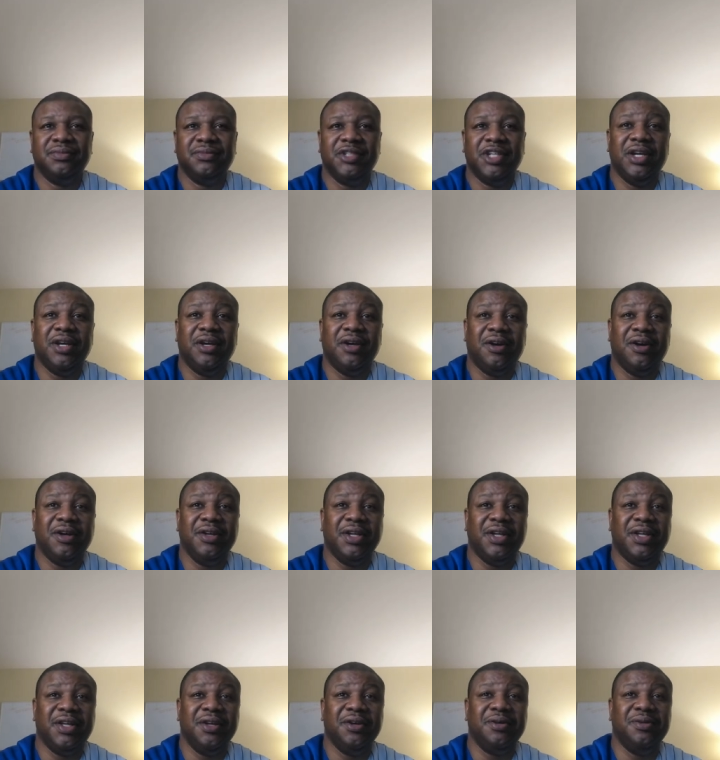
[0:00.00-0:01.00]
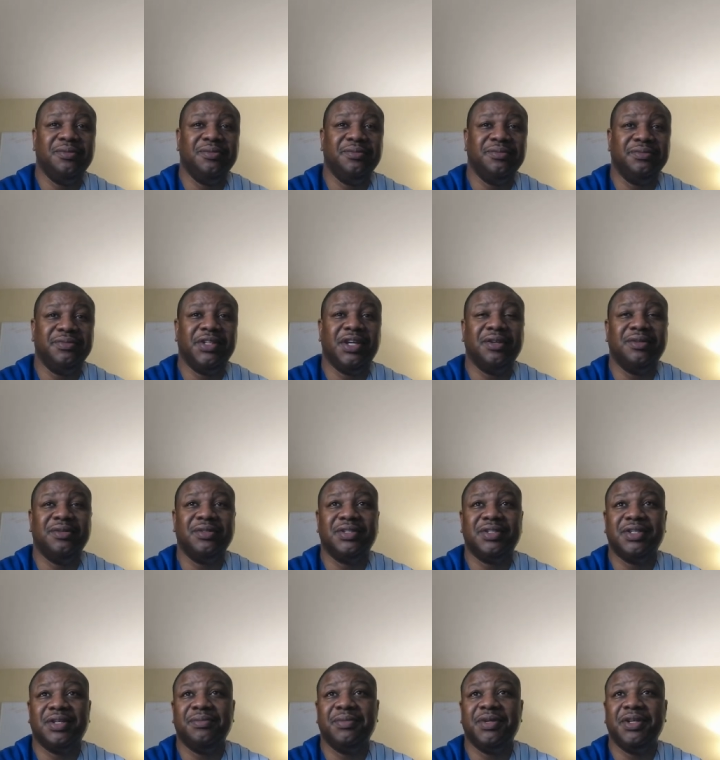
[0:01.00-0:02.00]
Yeah, hard to kill. That
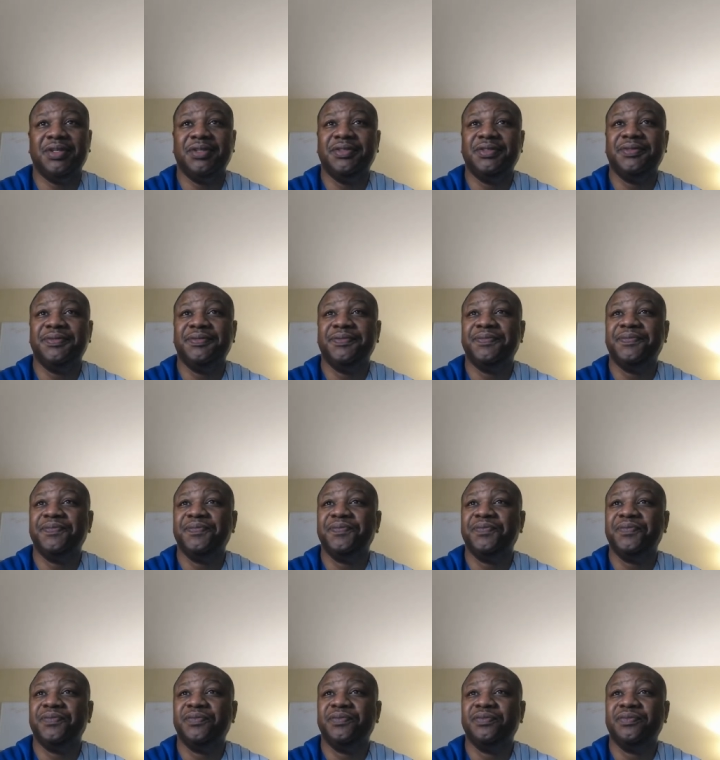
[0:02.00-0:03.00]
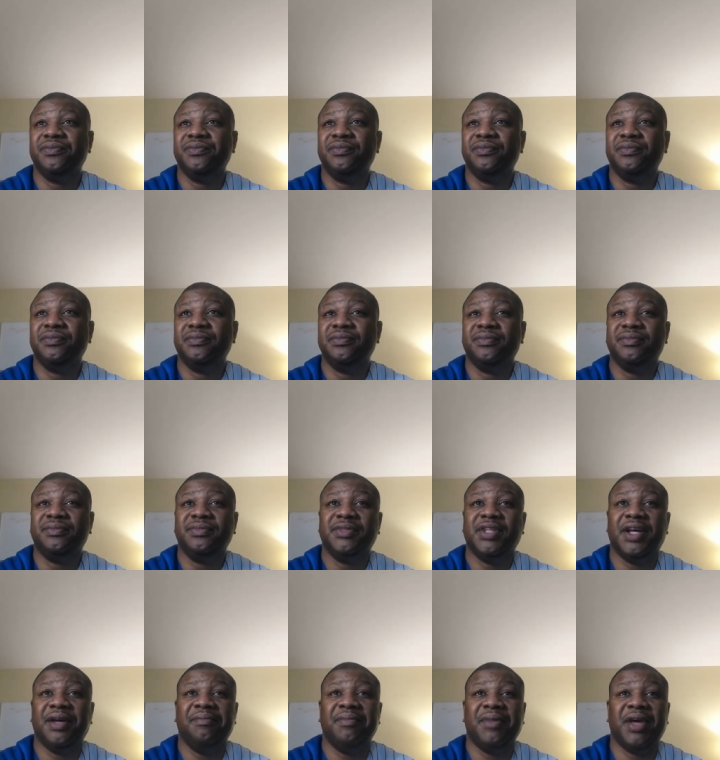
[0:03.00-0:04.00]
was something else.
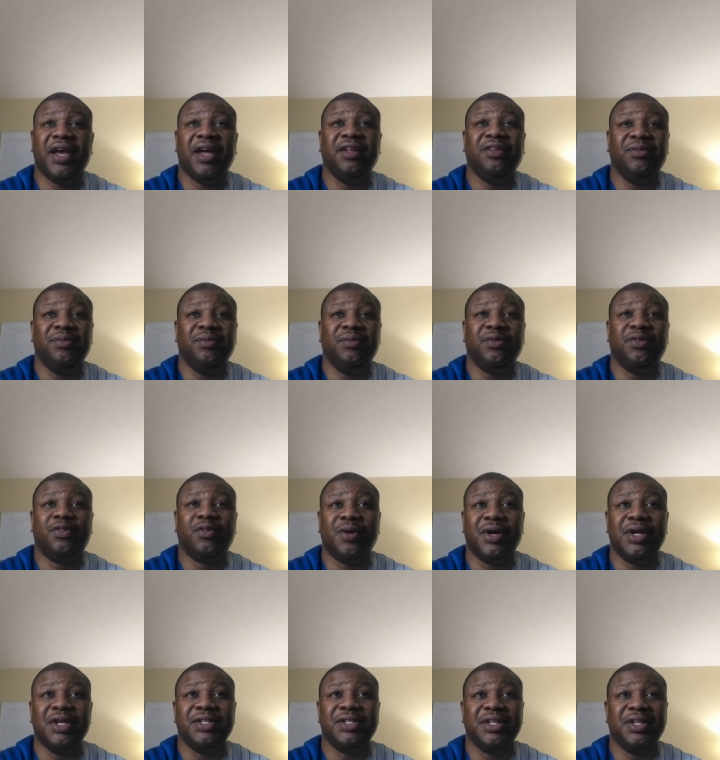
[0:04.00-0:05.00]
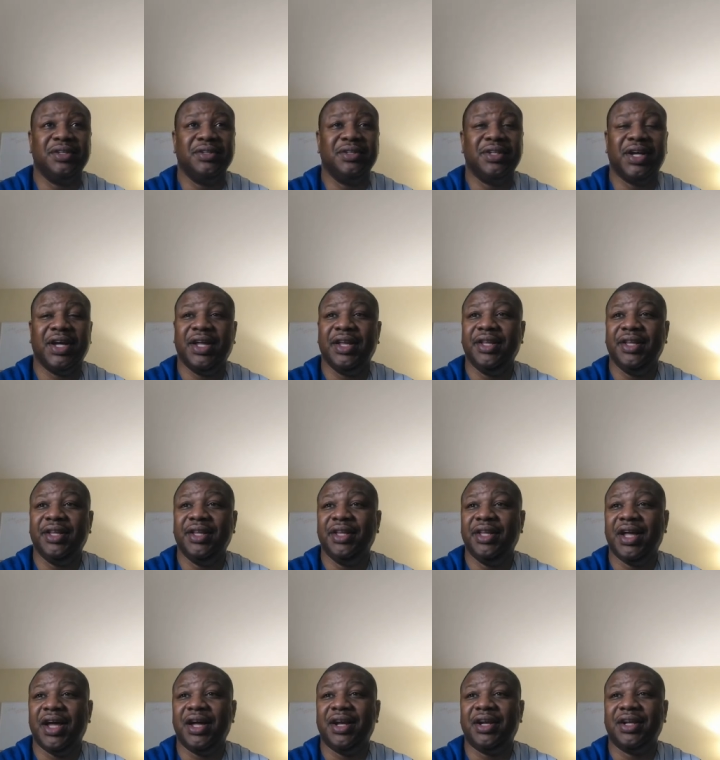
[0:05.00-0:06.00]
That match was crazy. That
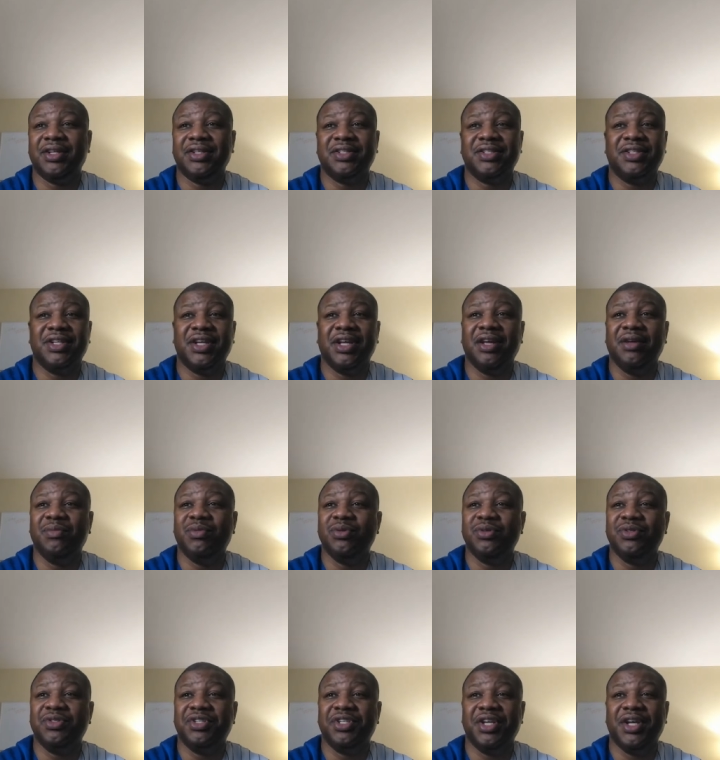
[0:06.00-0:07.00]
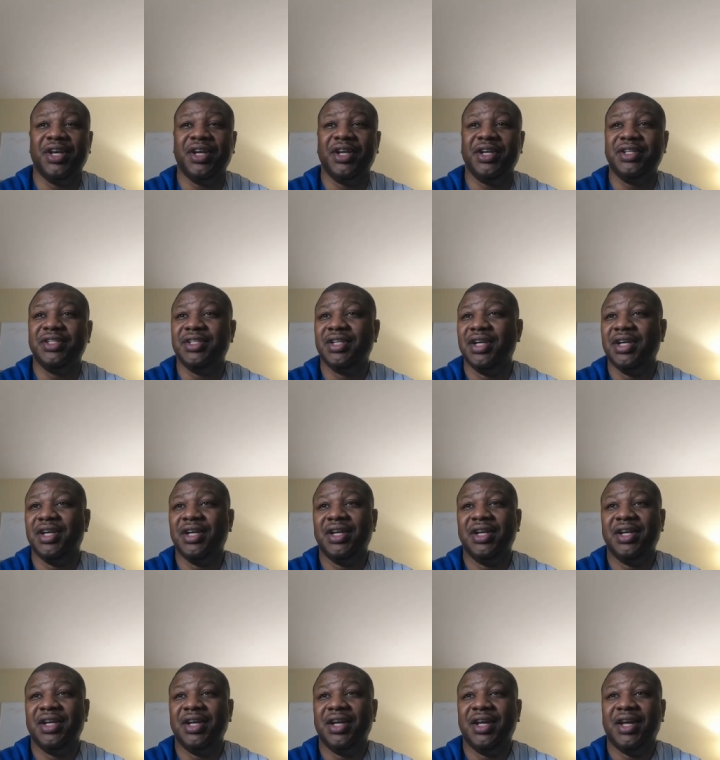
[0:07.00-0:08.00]
ladders, tables, chairs,
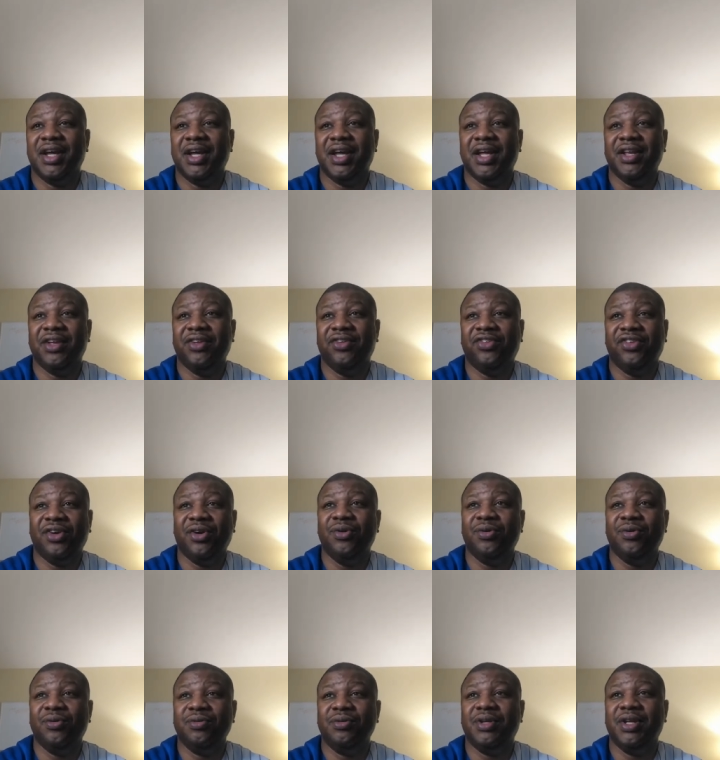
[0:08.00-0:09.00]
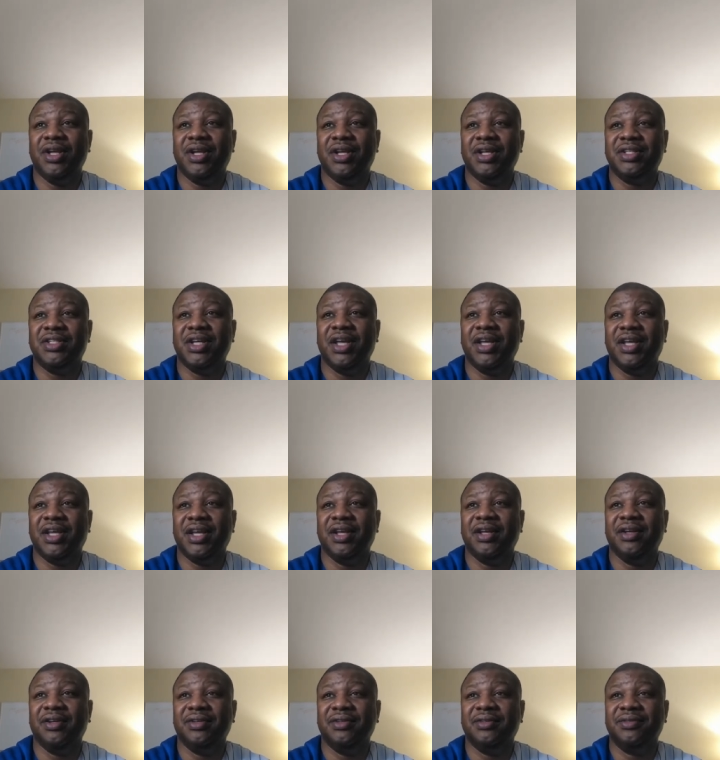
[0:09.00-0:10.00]
and it showed he could take
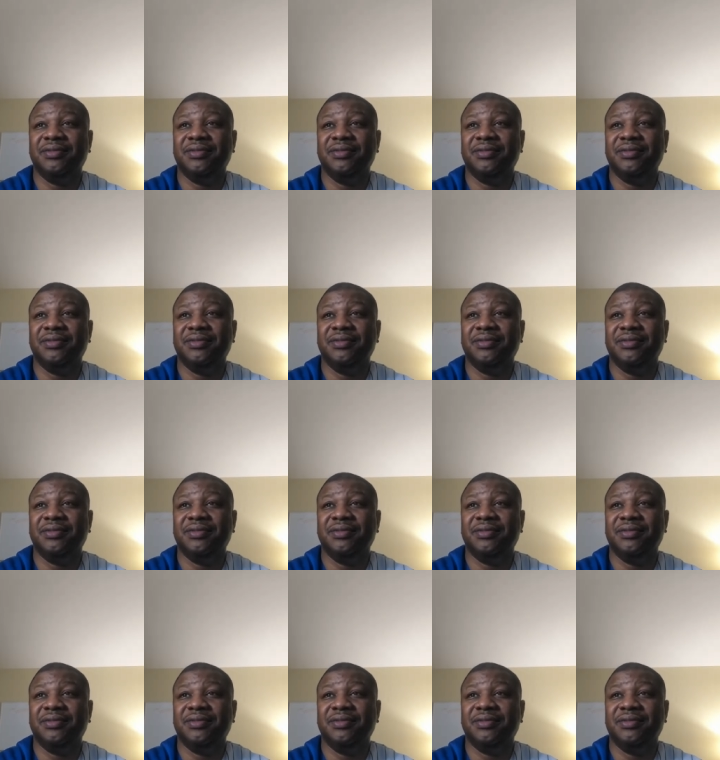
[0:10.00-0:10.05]
it.